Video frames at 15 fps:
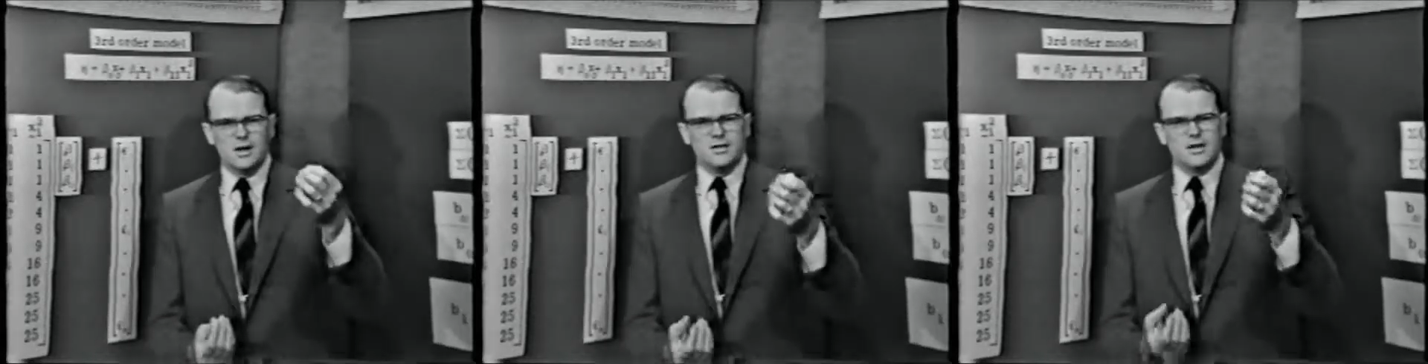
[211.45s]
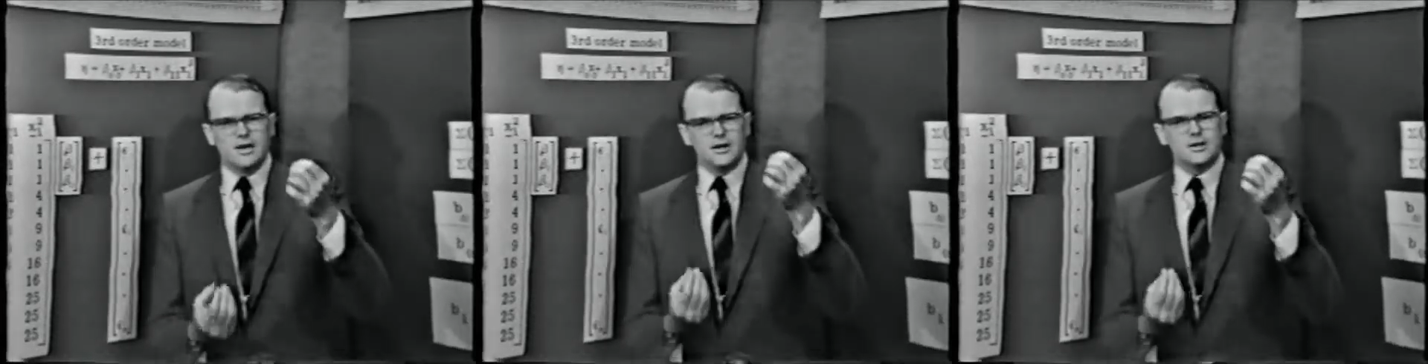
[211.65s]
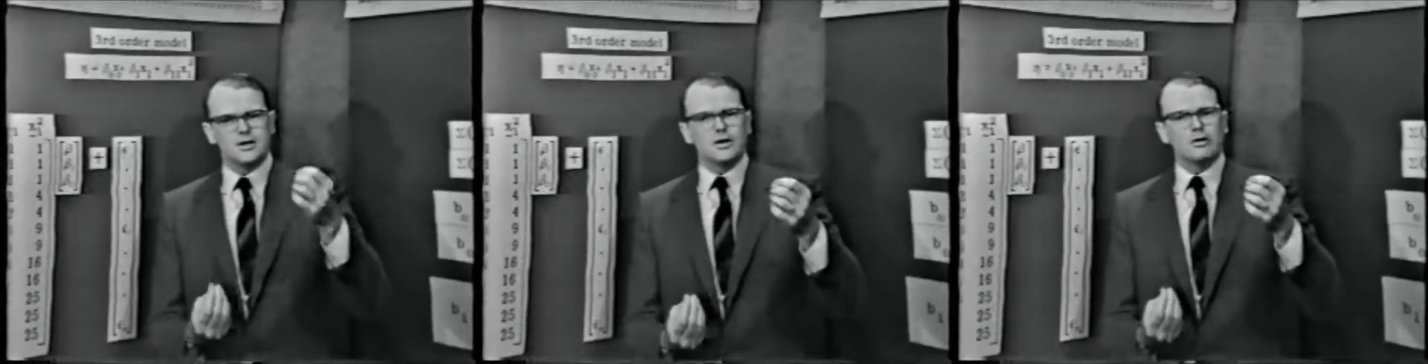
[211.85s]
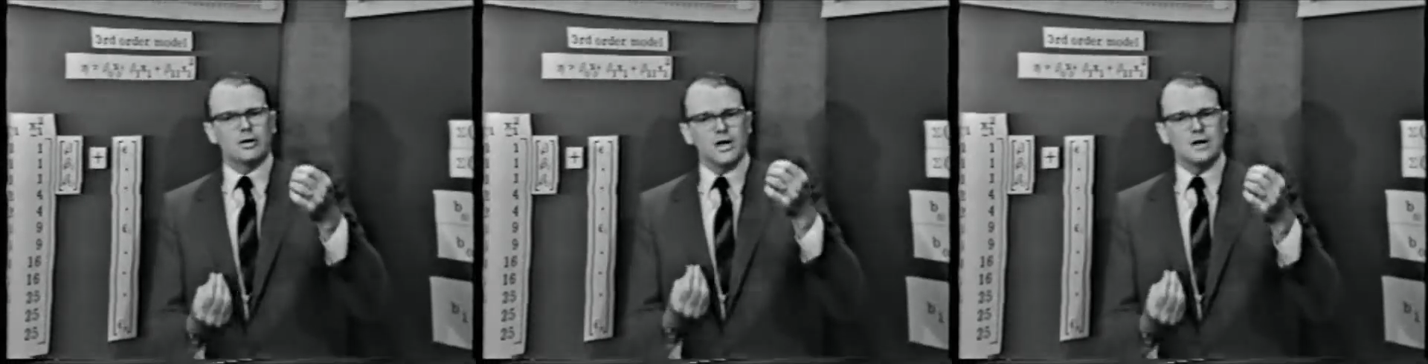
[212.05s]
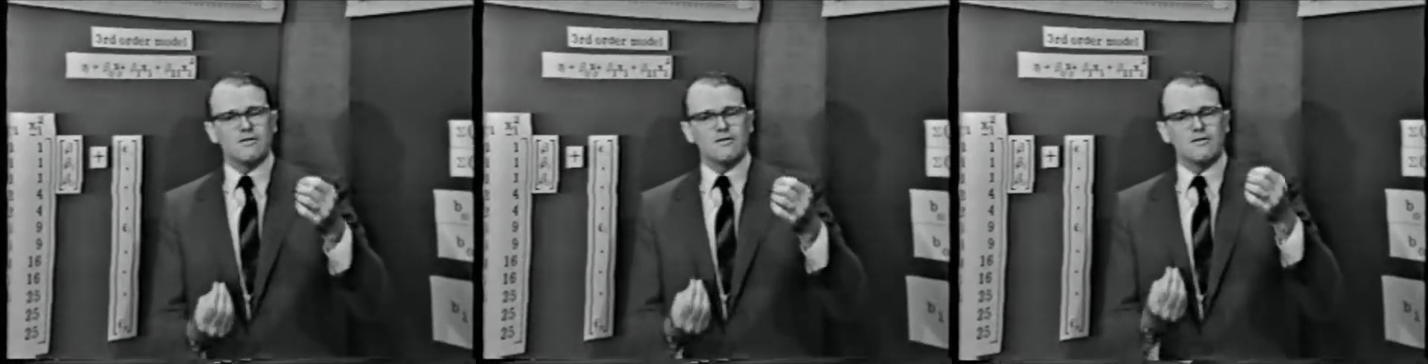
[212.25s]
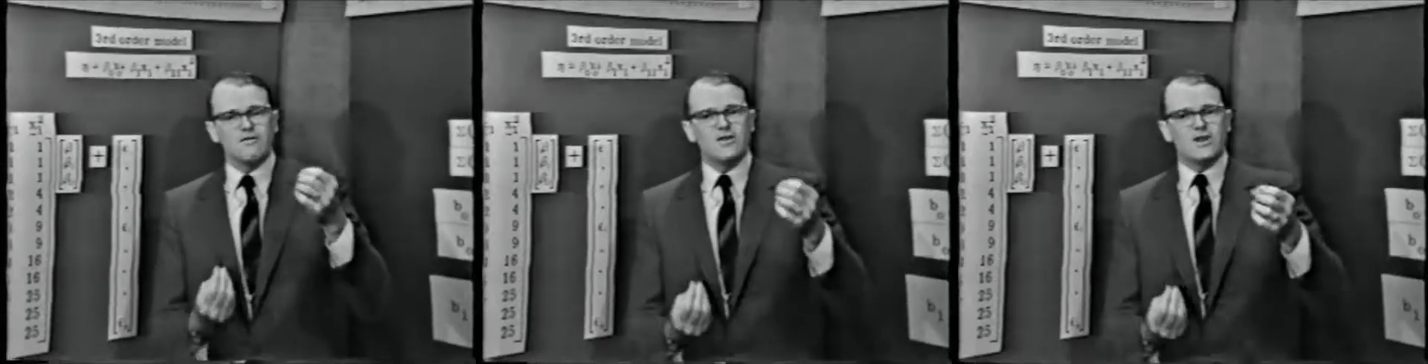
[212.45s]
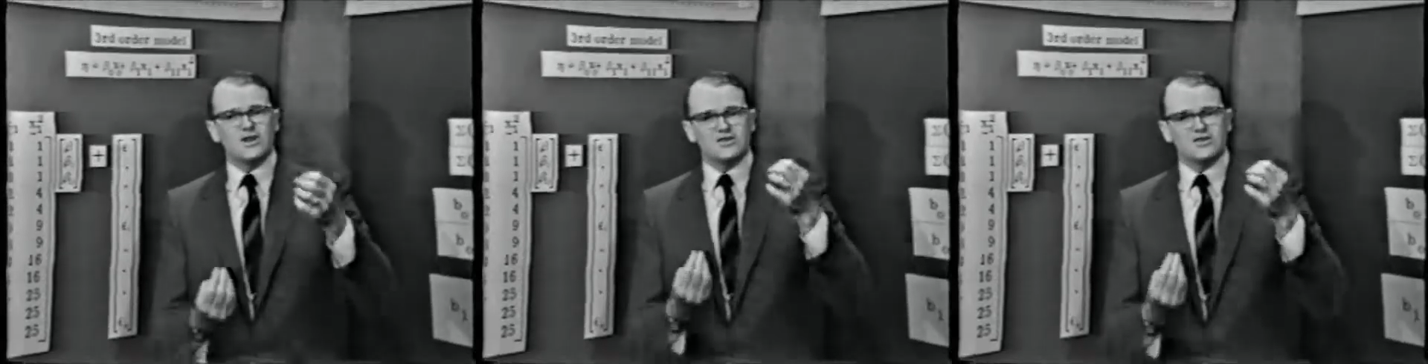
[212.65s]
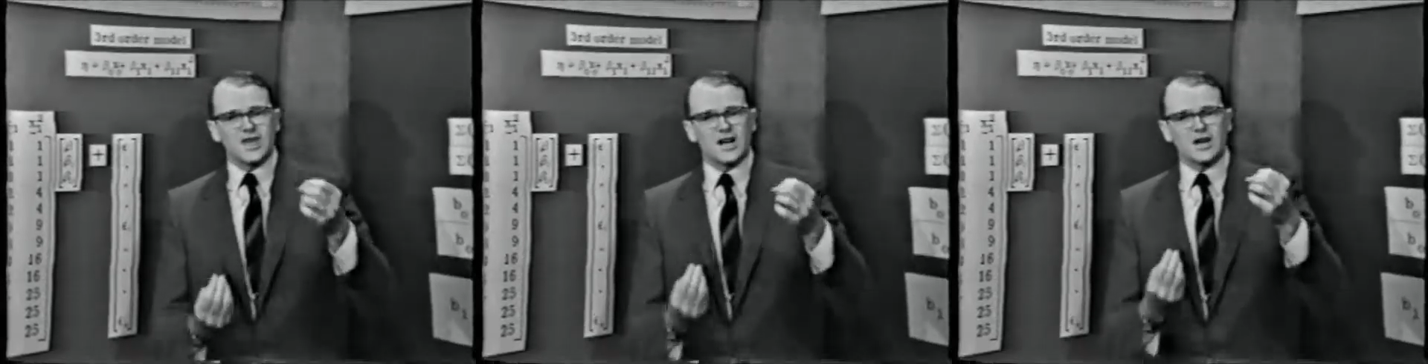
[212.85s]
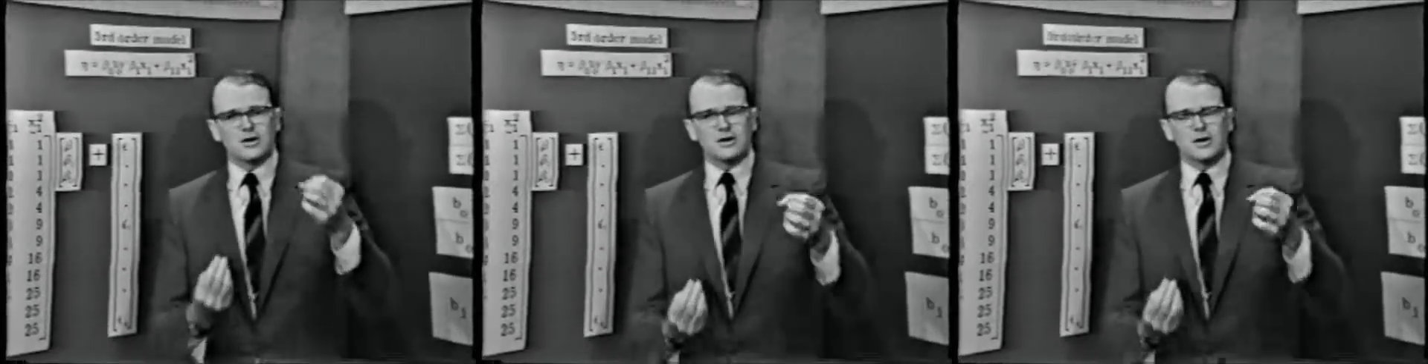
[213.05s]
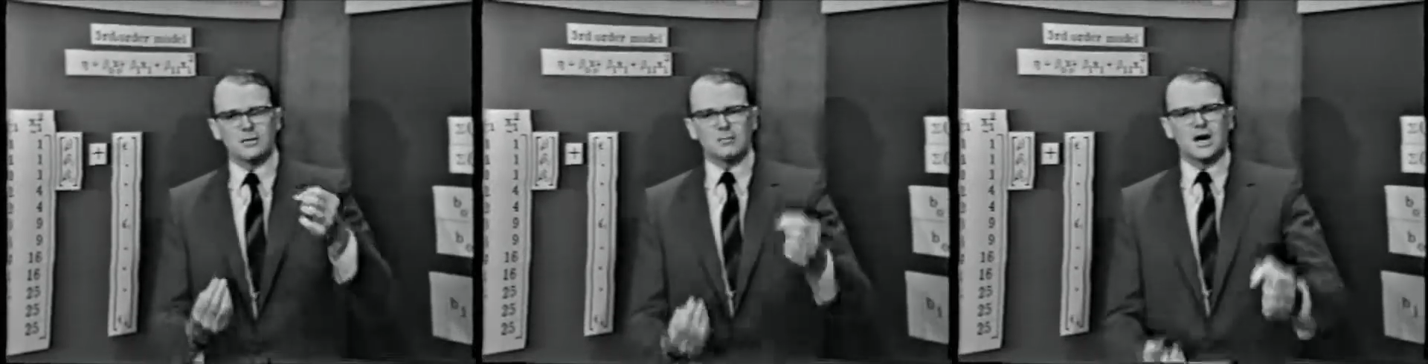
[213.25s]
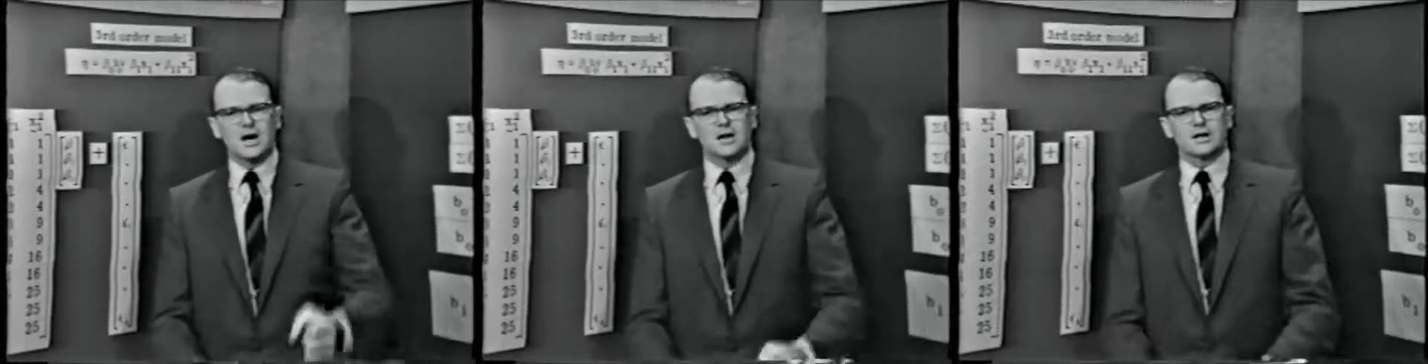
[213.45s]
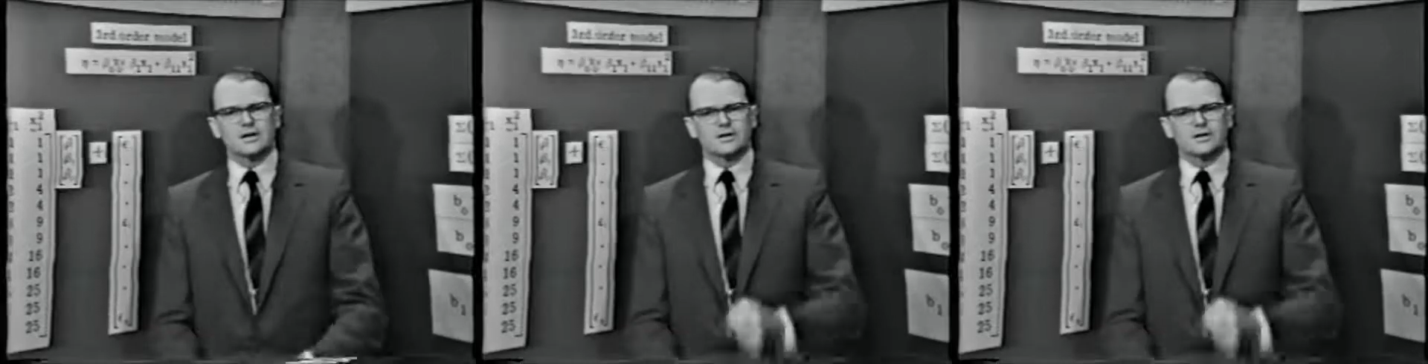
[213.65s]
then don't even fit a second order model,